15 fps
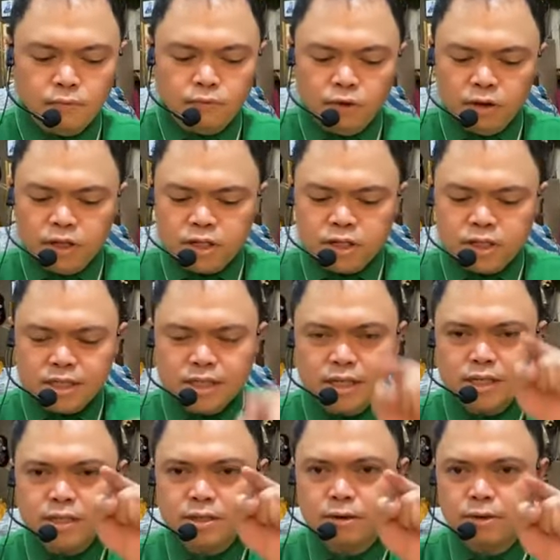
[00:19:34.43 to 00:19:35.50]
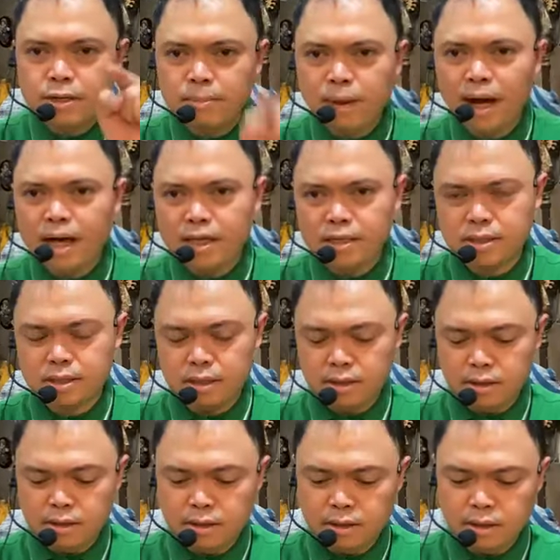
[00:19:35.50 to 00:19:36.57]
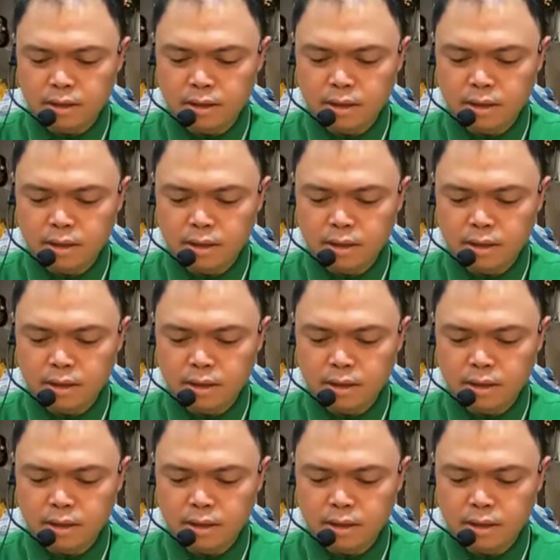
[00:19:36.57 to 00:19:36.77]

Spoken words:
Your foolishness is your demise.